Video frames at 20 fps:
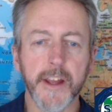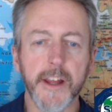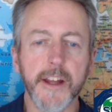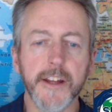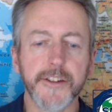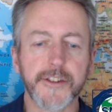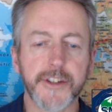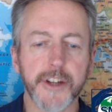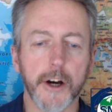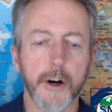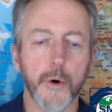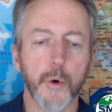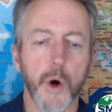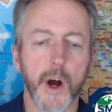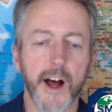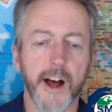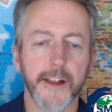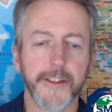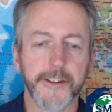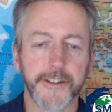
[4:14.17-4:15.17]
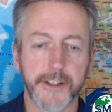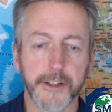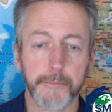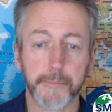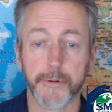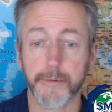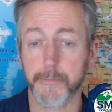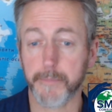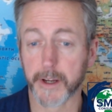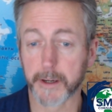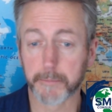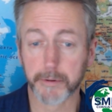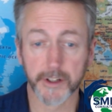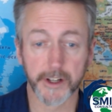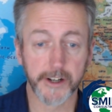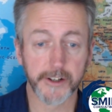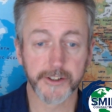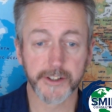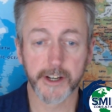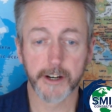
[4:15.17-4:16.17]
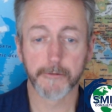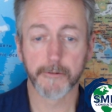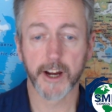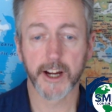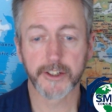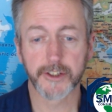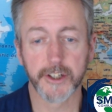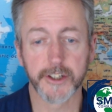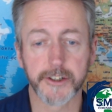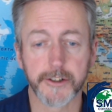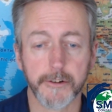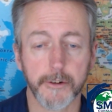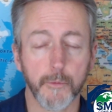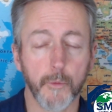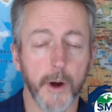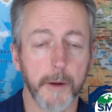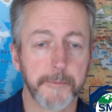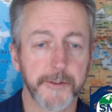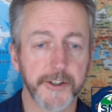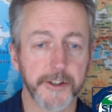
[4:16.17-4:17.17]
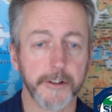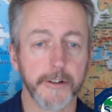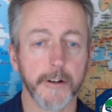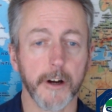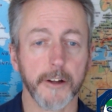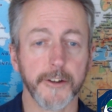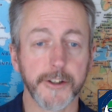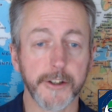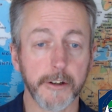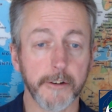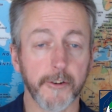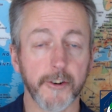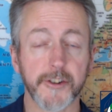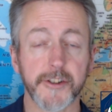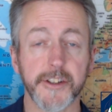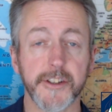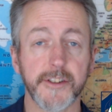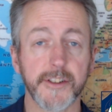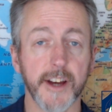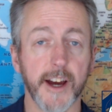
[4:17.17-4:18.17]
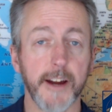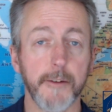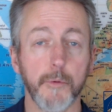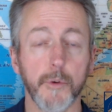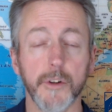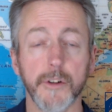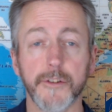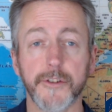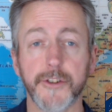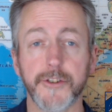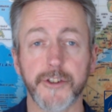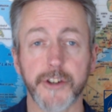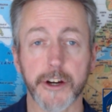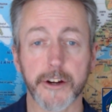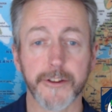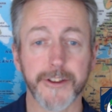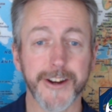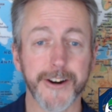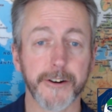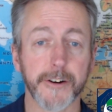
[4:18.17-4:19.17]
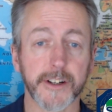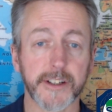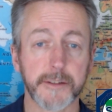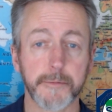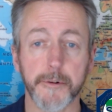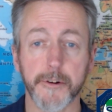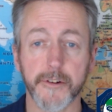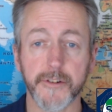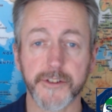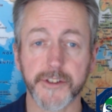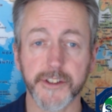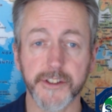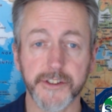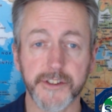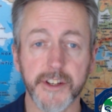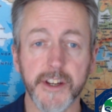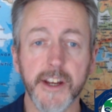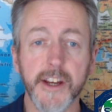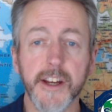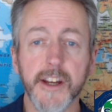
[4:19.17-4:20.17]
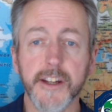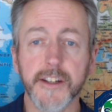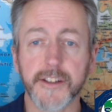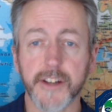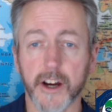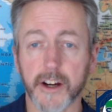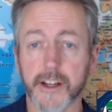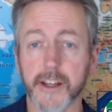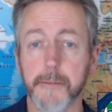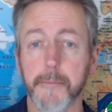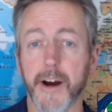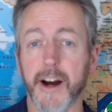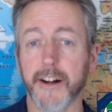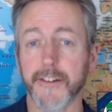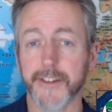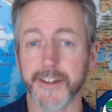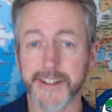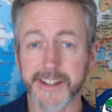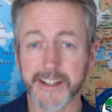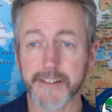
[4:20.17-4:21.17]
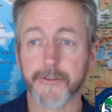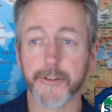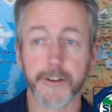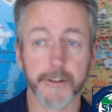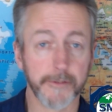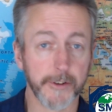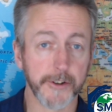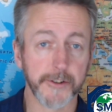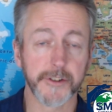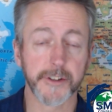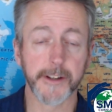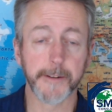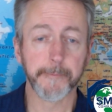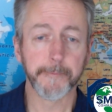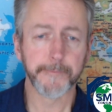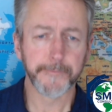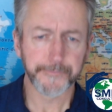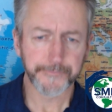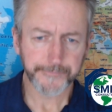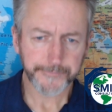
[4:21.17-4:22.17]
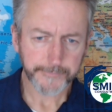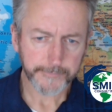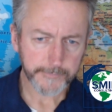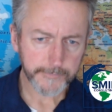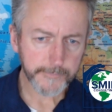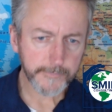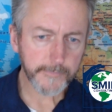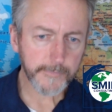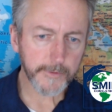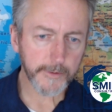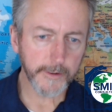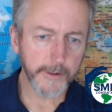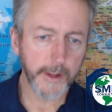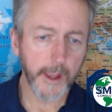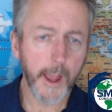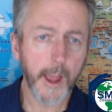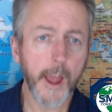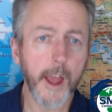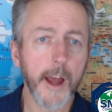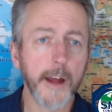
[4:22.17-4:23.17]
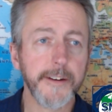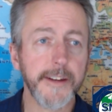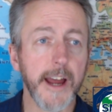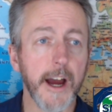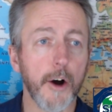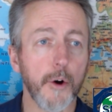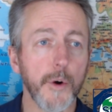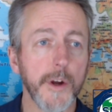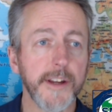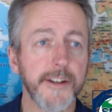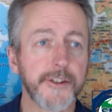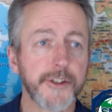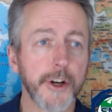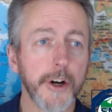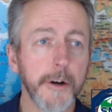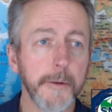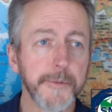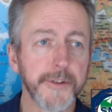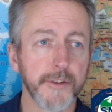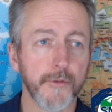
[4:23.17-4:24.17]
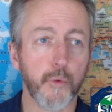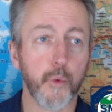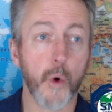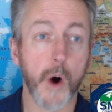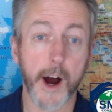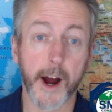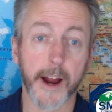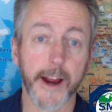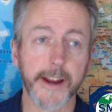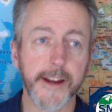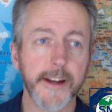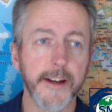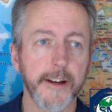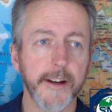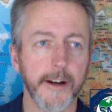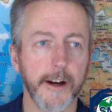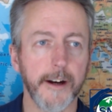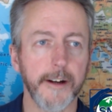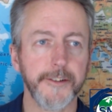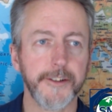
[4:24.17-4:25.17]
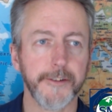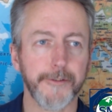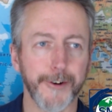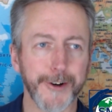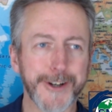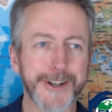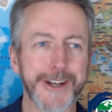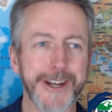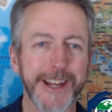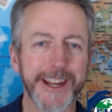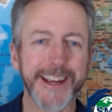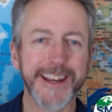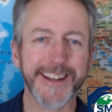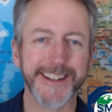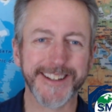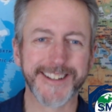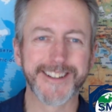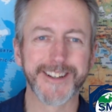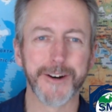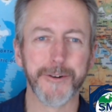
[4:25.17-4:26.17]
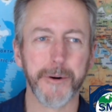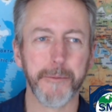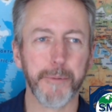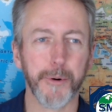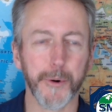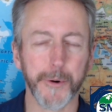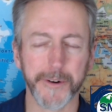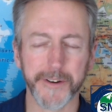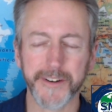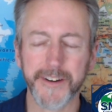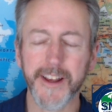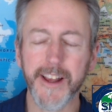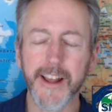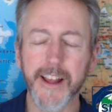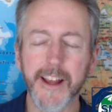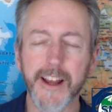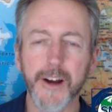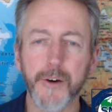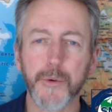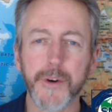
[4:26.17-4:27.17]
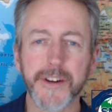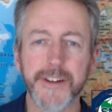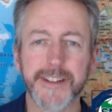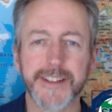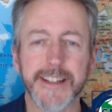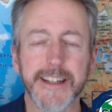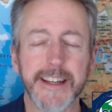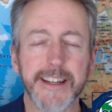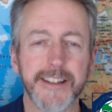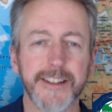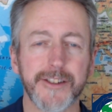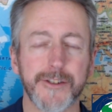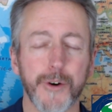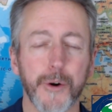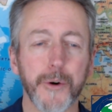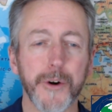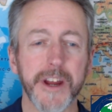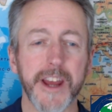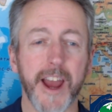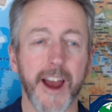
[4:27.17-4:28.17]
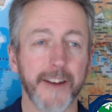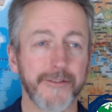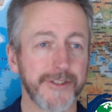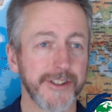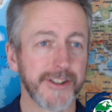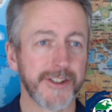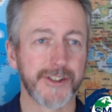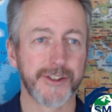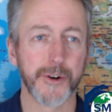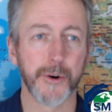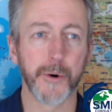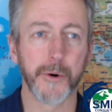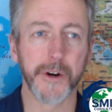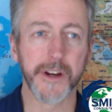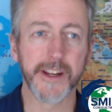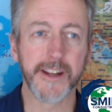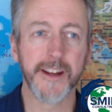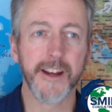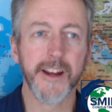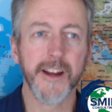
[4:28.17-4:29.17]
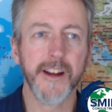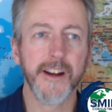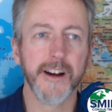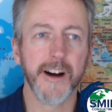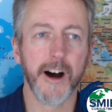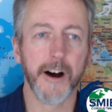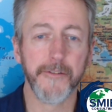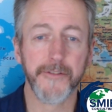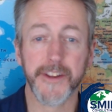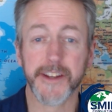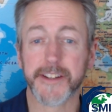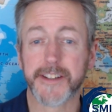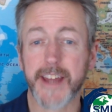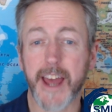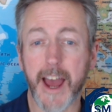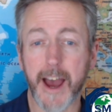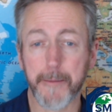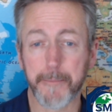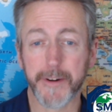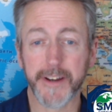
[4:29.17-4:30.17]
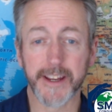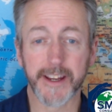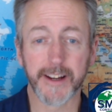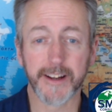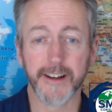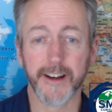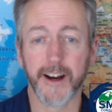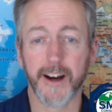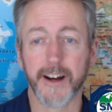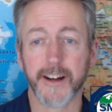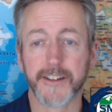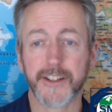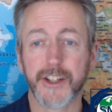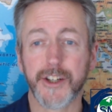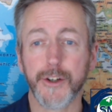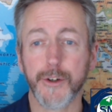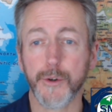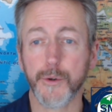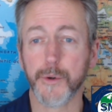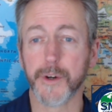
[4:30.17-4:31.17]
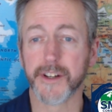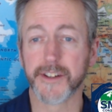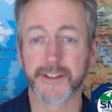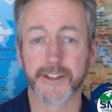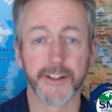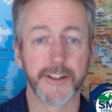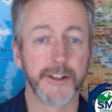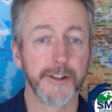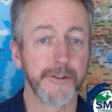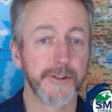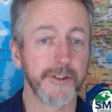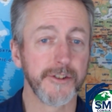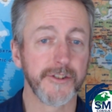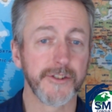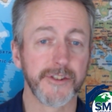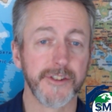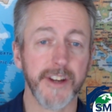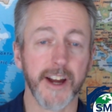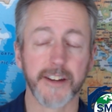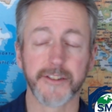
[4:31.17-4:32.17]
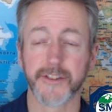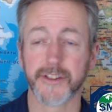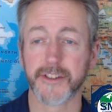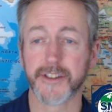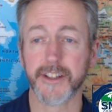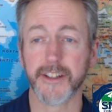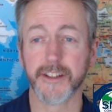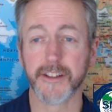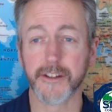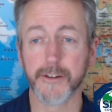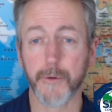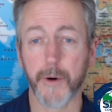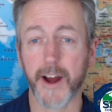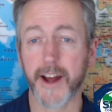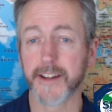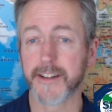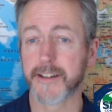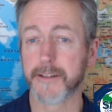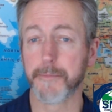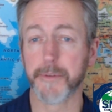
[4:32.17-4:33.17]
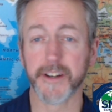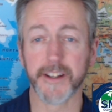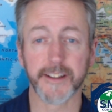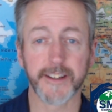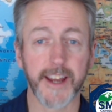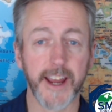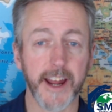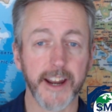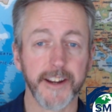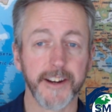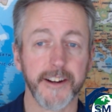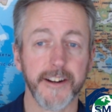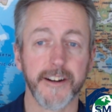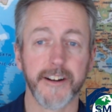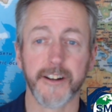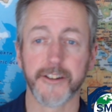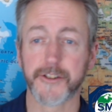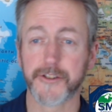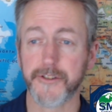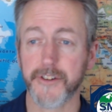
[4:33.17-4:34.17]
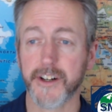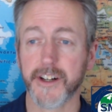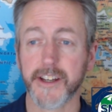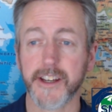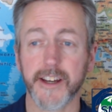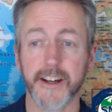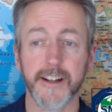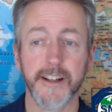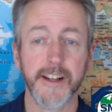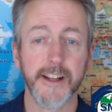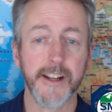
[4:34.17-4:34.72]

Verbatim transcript: So the two big players there, Rochester and Webster, on the university side will share their experiences talking about the need for diversity. Now, in terms of why diversity is so important, we see story after story of this happening to institutions, not just in the US, but in Canada, Australia,